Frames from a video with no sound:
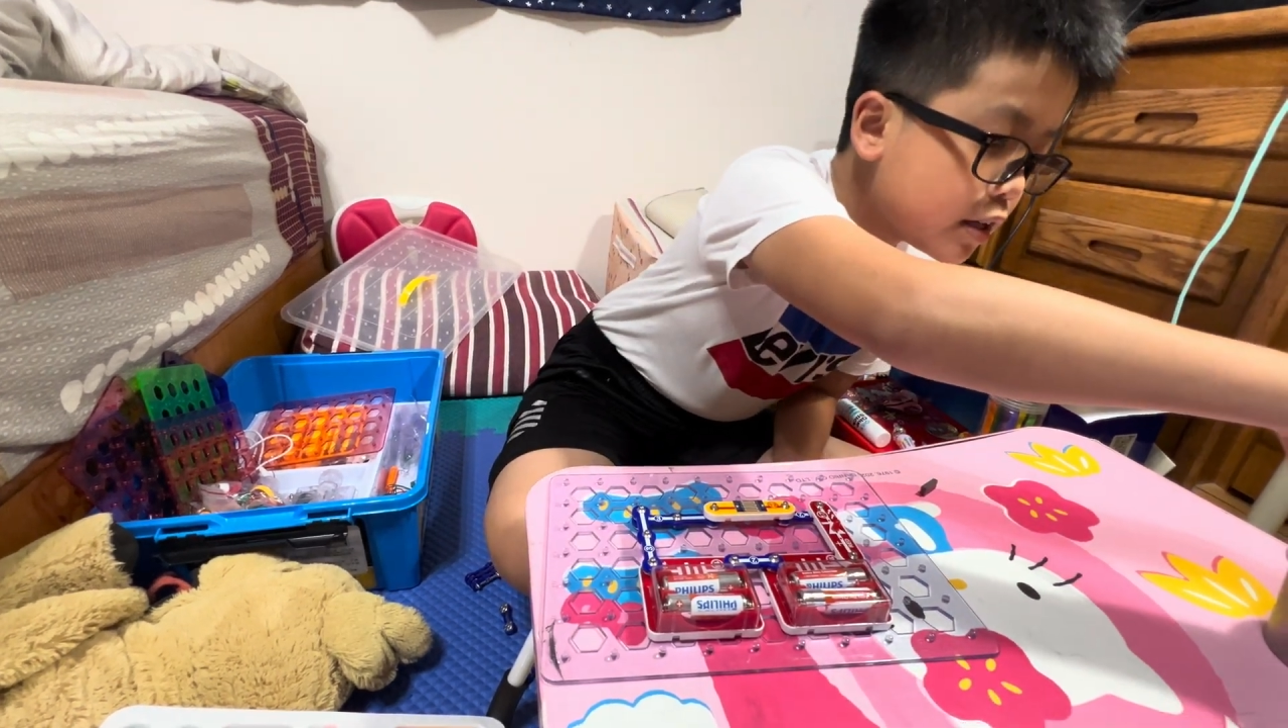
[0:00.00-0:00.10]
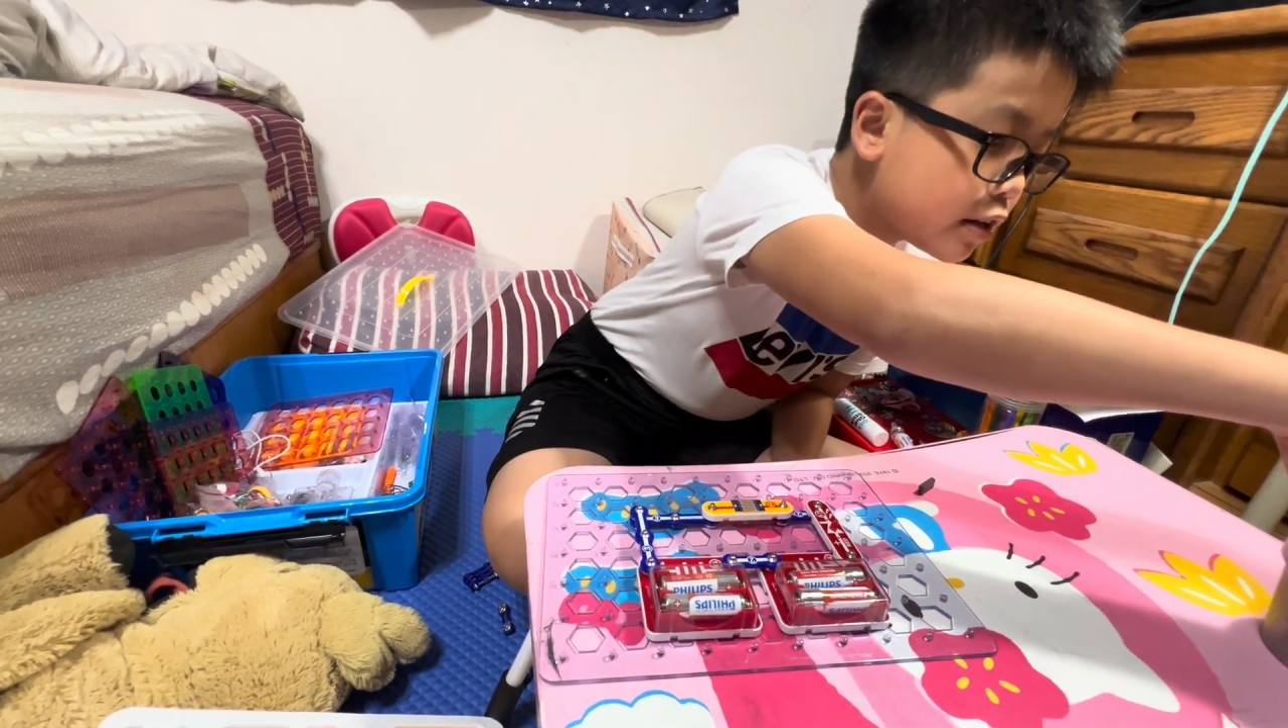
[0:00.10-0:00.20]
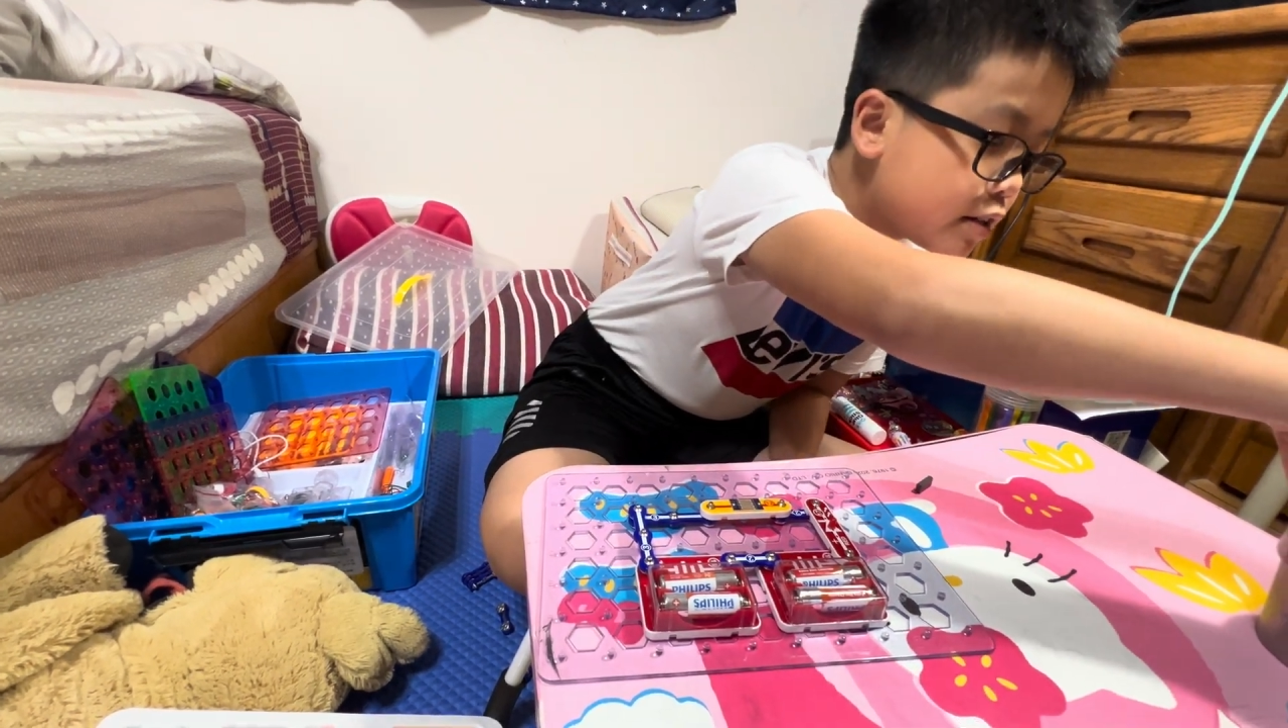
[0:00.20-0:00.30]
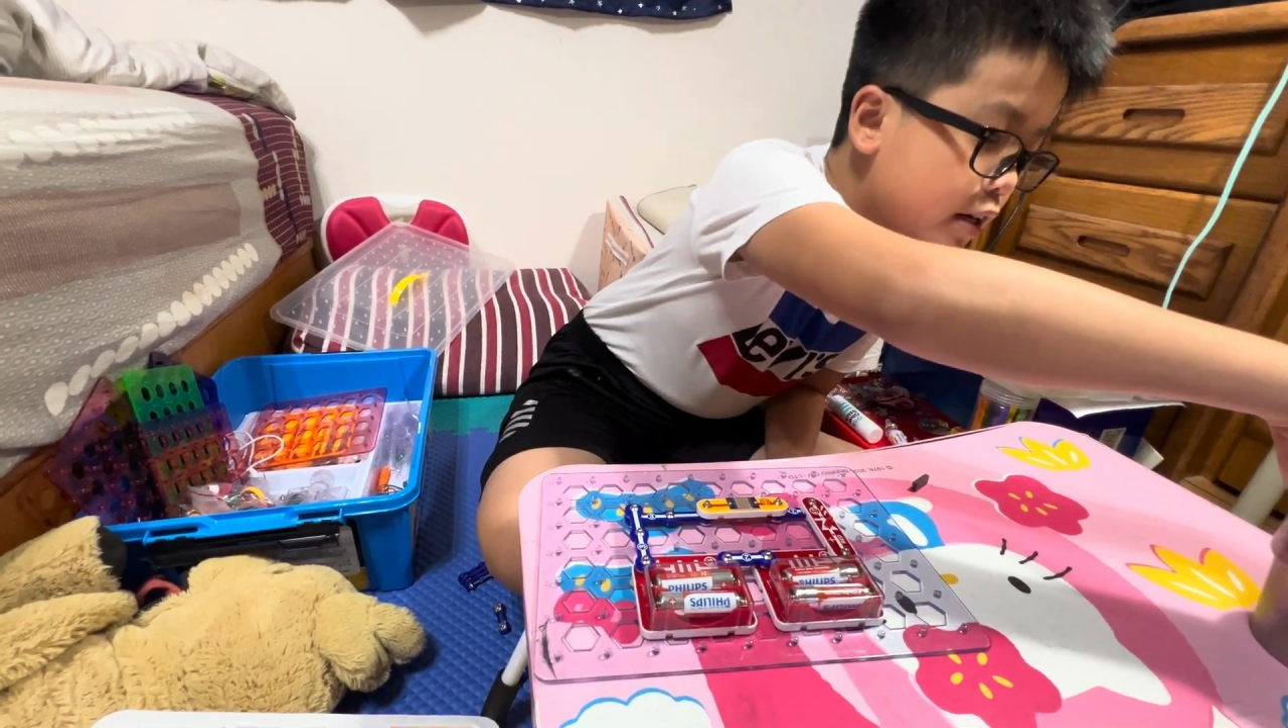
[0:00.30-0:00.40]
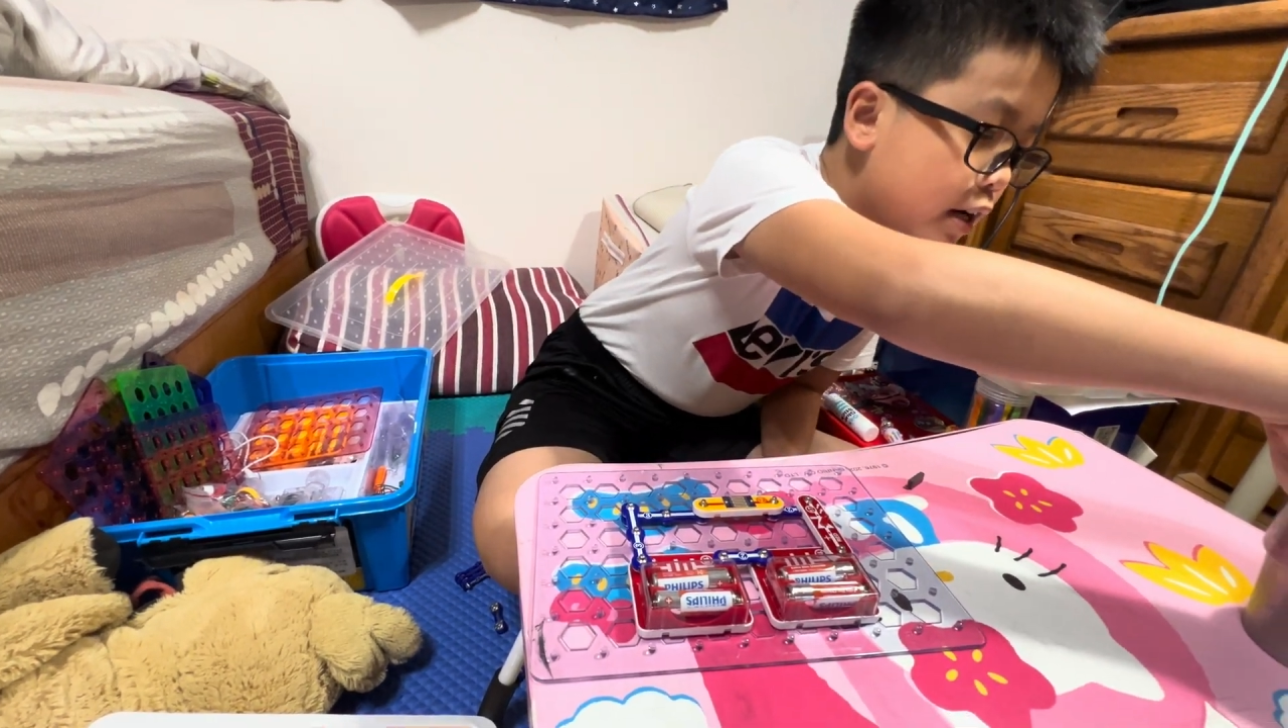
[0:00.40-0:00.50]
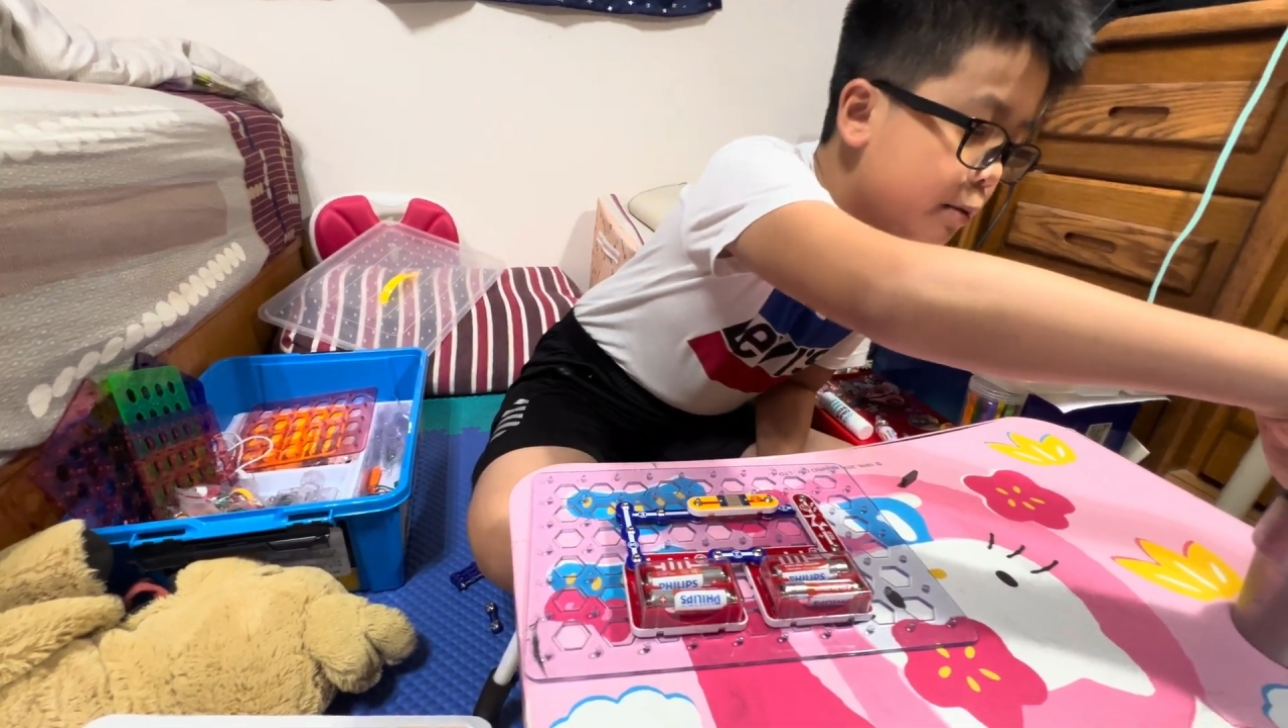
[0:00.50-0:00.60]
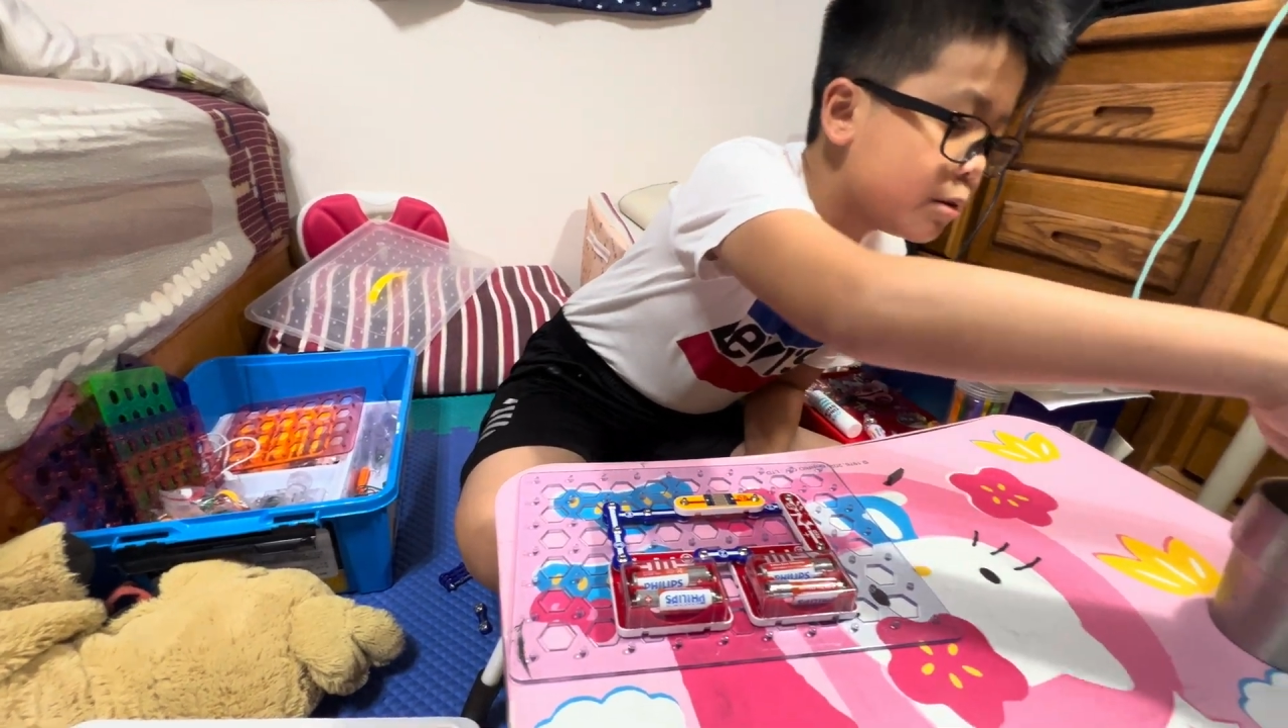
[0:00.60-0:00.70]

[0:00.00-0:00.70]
there's a cup.